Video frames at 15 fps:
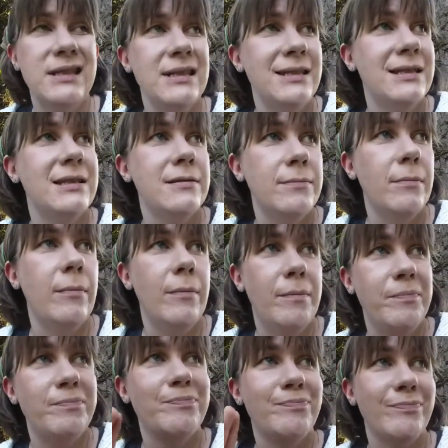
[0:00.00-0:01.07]
This
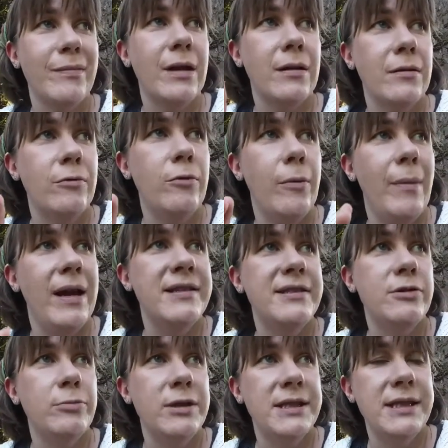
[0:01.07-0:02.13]
remains
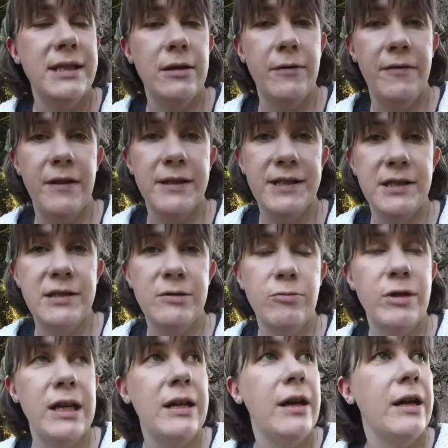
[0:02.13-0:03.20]
to be seen if this is
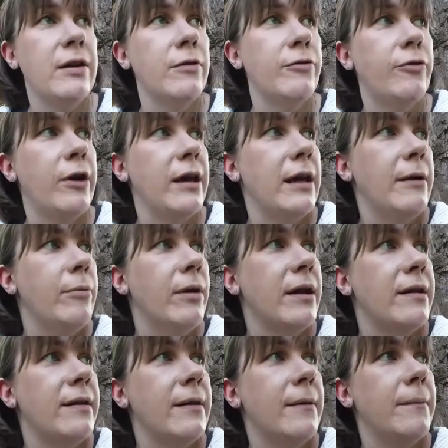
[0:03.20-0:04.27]
really eco-friendly,
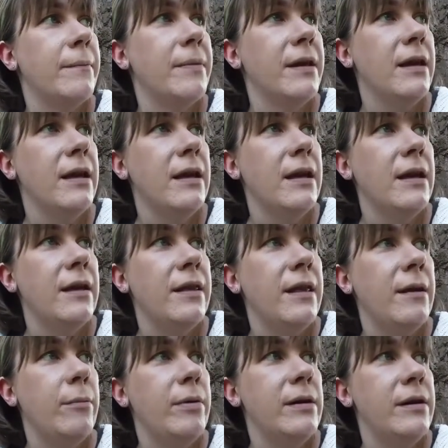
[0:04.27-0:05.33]
but
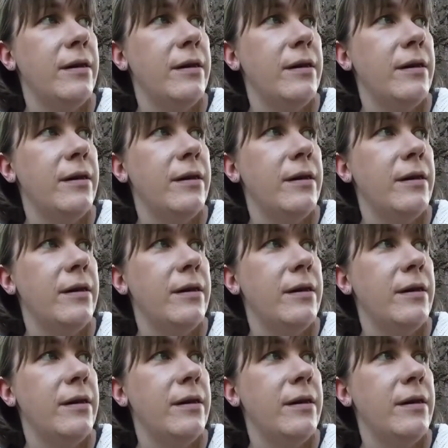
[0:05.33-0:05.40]
they